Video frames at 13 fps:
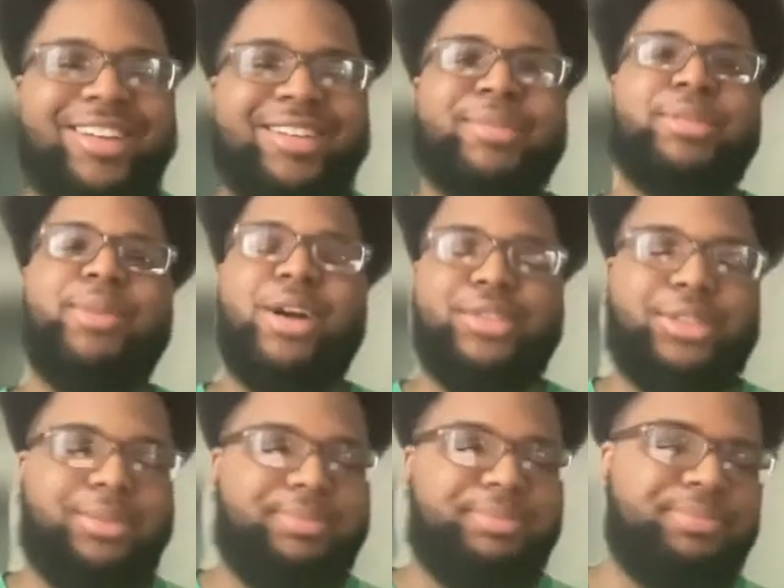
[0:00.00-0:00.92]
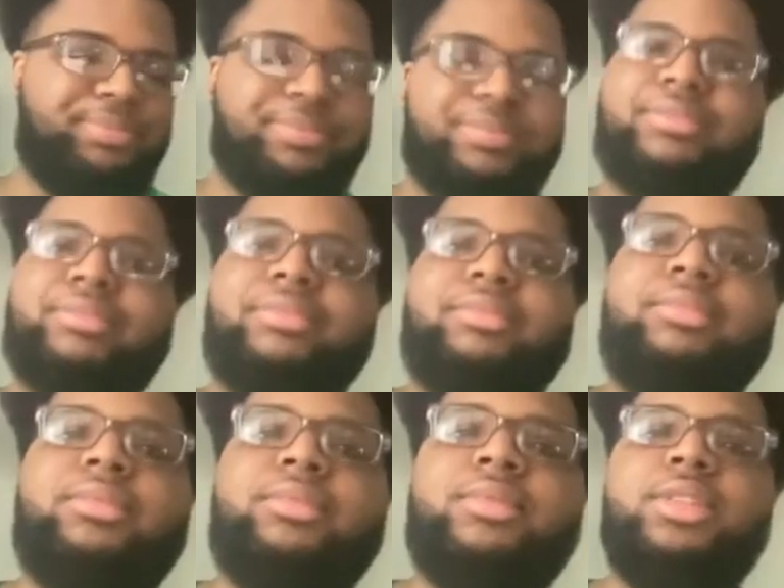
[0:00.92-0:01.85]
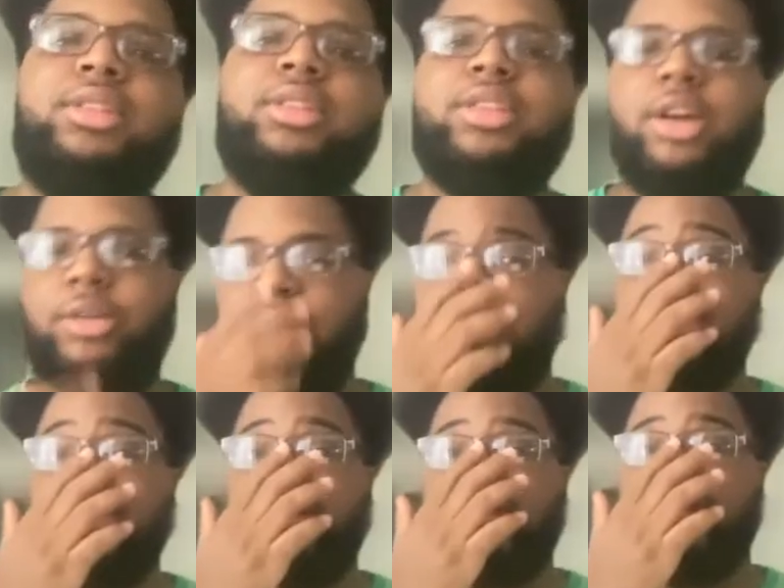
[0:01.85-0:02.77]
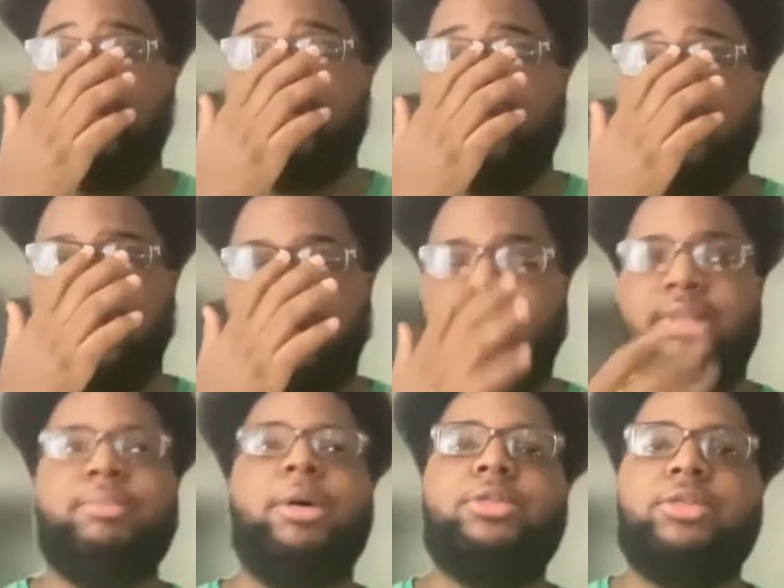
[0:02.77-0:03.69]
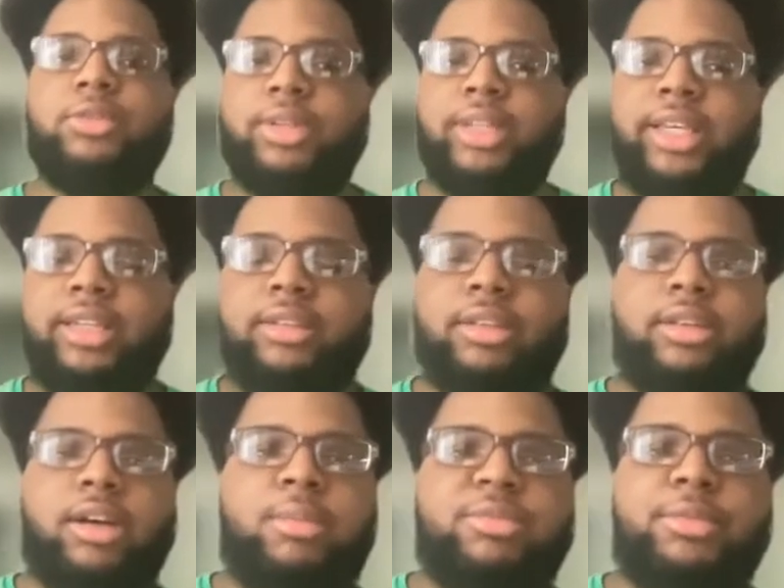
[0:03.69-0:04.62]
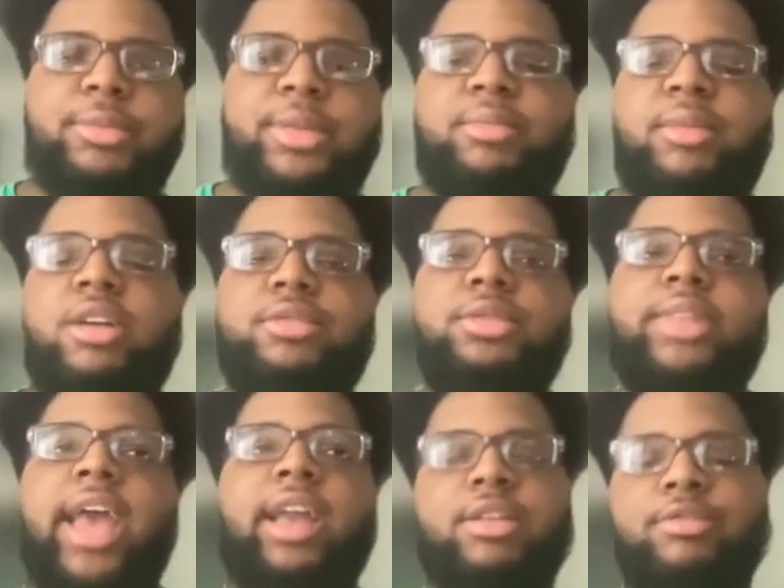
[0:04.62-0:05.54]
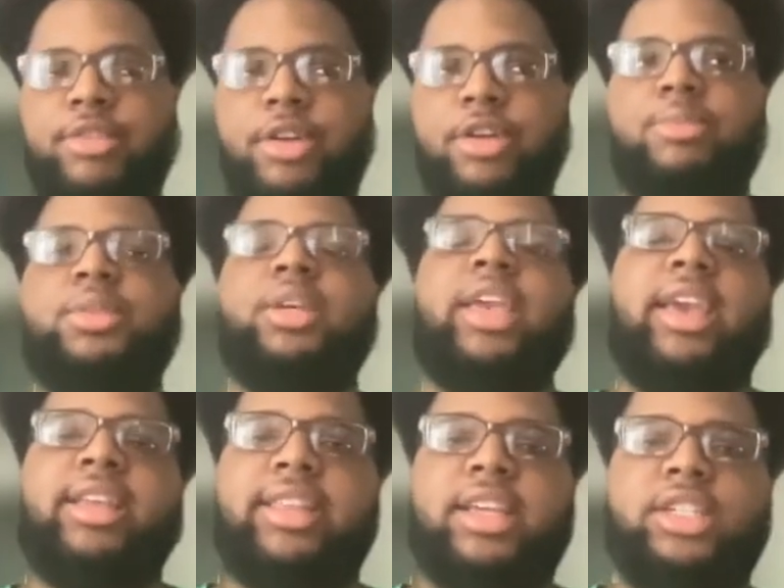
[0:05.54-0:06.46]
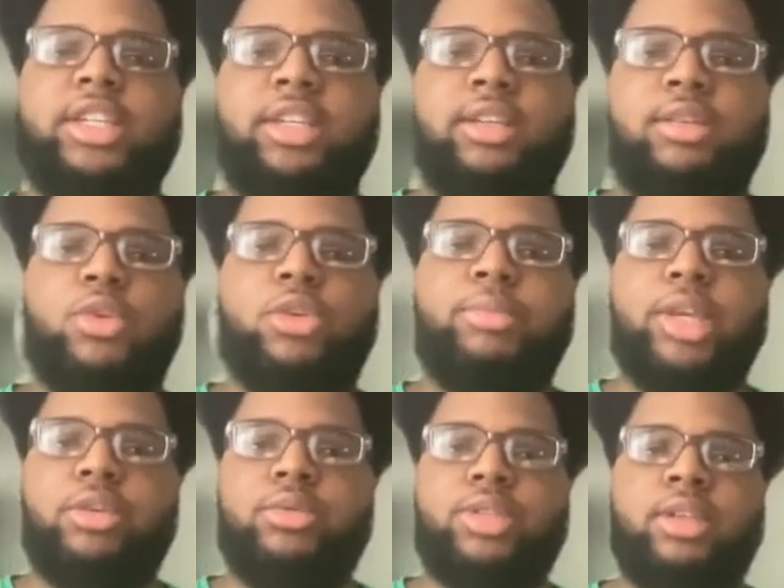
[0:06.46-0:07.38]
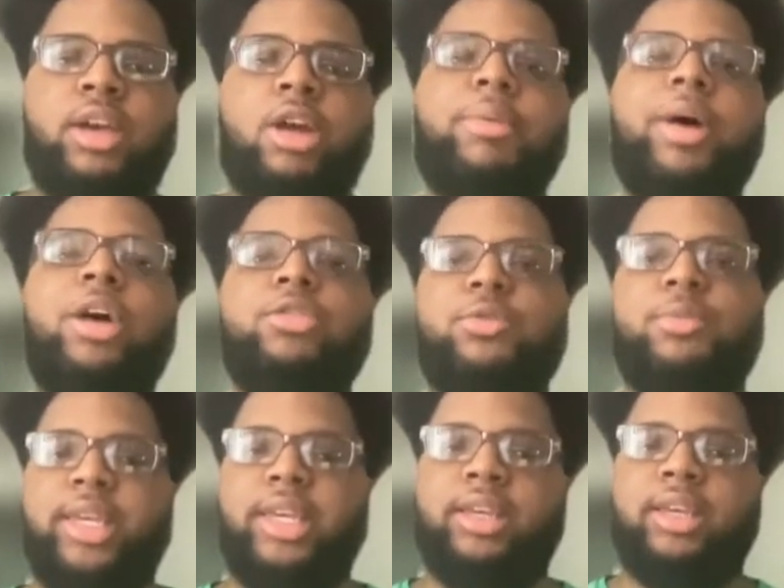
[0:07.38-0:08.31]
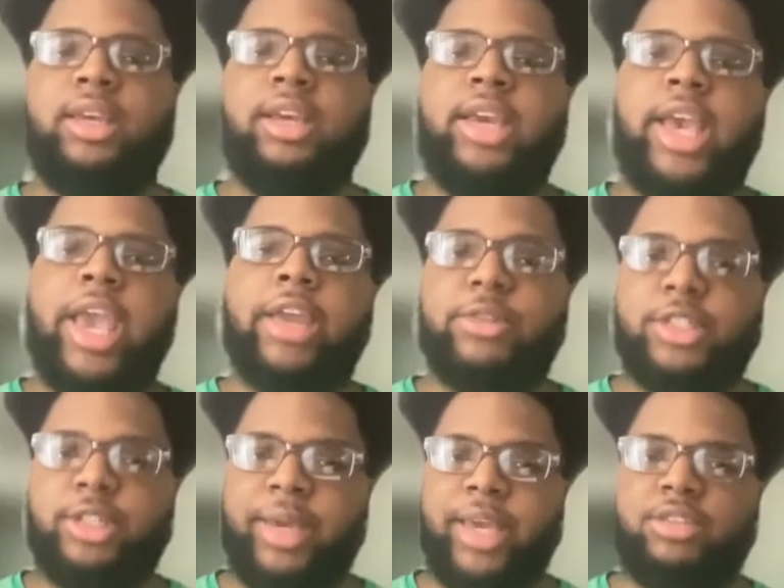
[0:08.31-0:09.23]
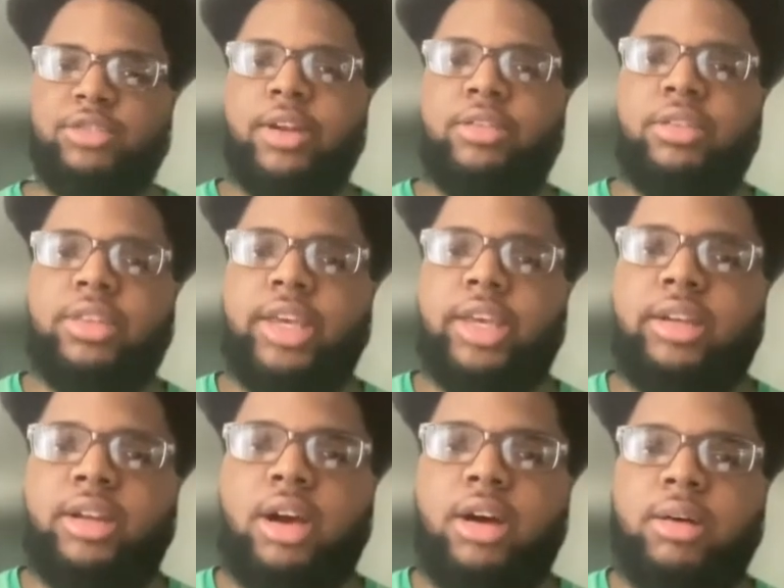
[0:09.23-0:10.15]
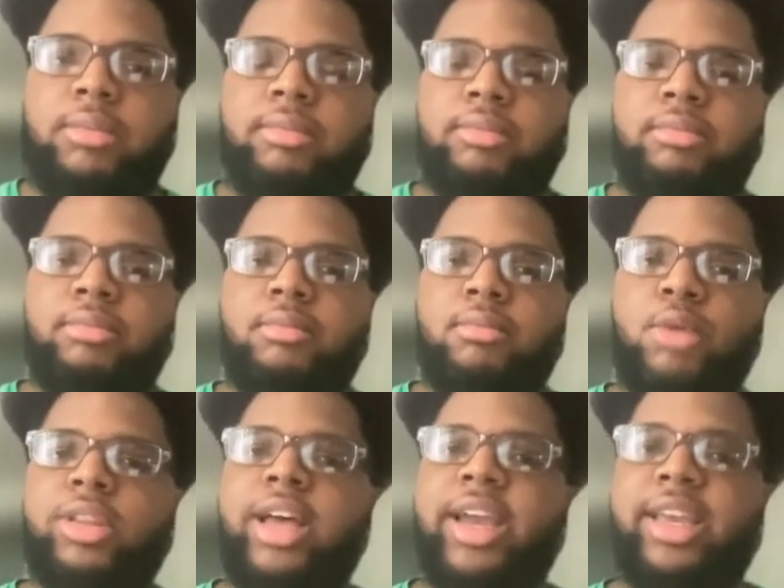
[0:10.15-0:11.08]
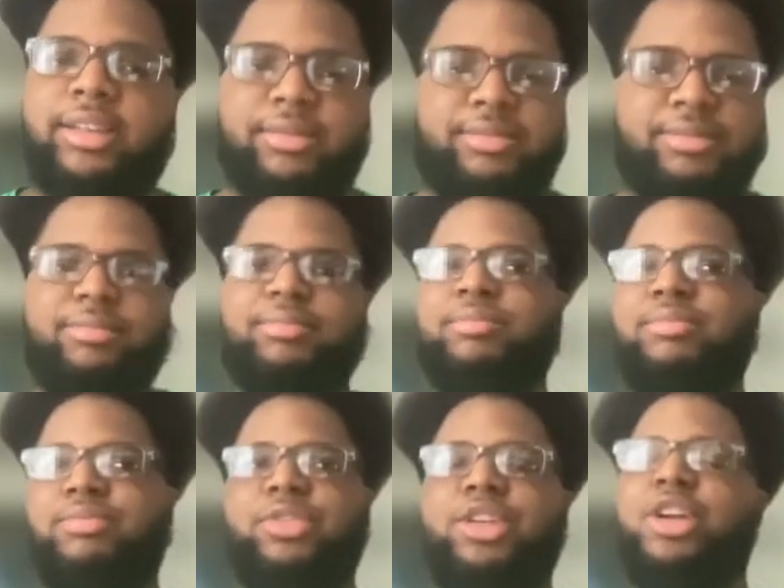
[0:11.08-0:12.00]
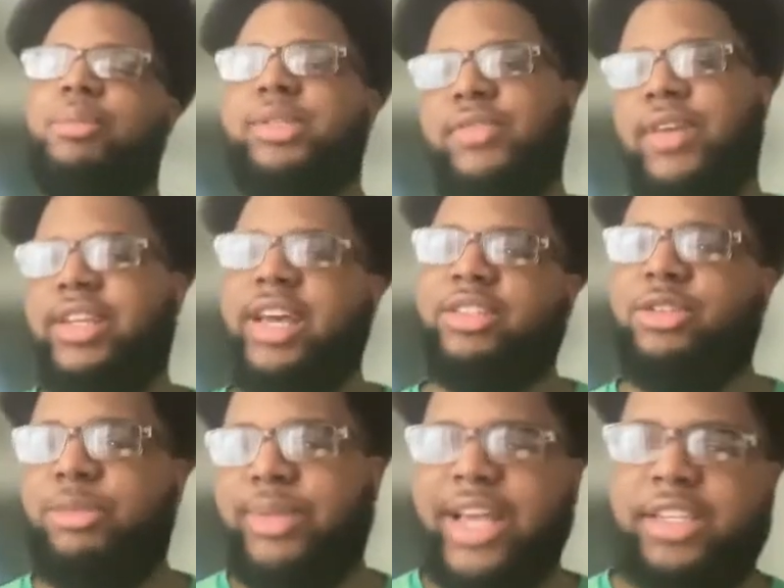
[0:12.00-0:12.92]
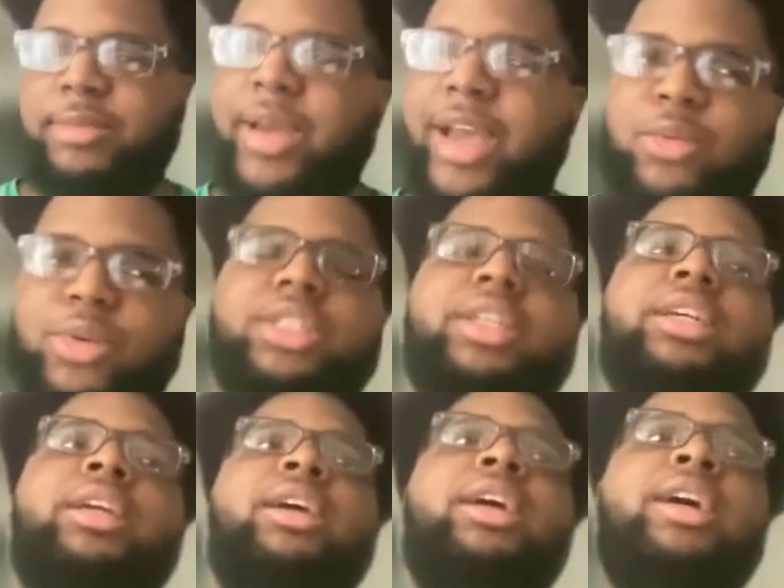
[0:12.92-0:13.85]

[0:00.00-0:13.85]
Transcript: Miss Marvel. So there was a poster leak for Miss Marvel that confirms again that she will be used. Her powers would be energy based rather than more like Miss Fantastic or Plastic Man, where she